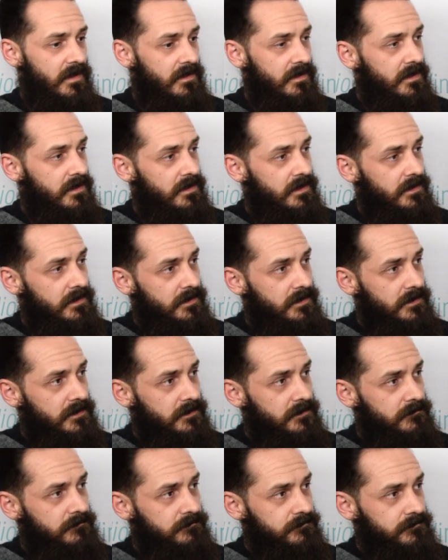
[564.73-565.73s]

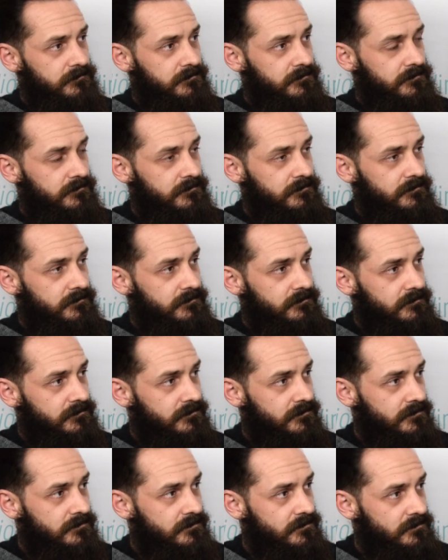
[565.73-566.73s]

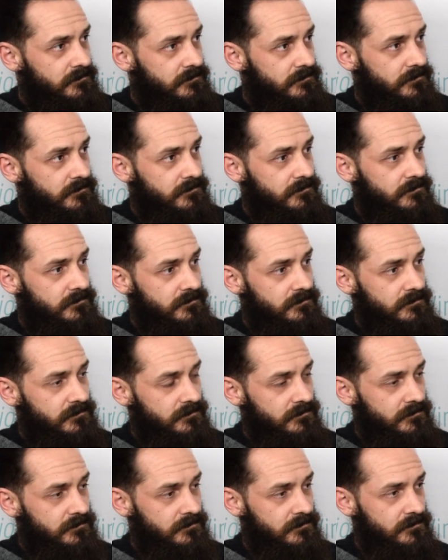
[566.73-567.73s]

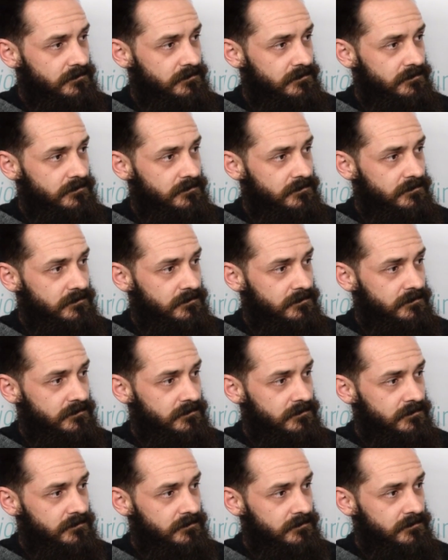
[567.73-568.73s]

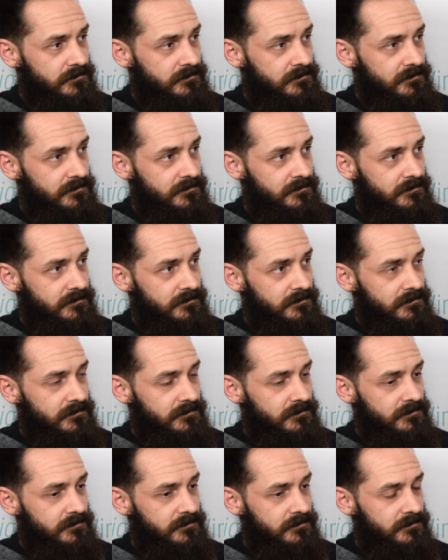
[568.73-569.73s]

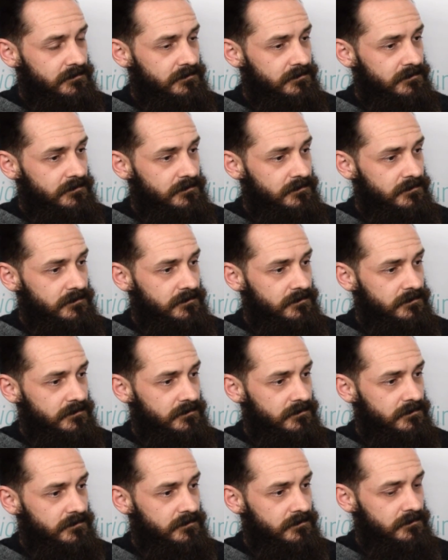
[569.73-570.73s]

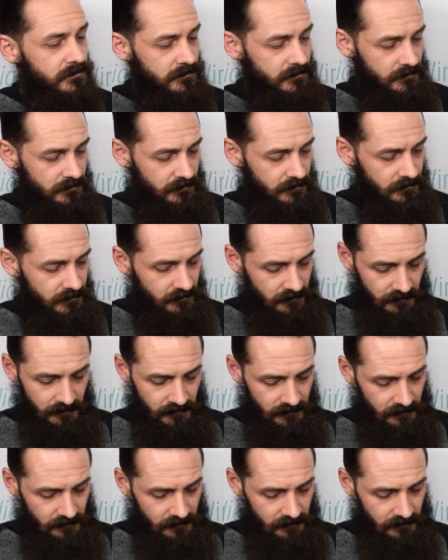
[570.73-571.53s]
(not speaking)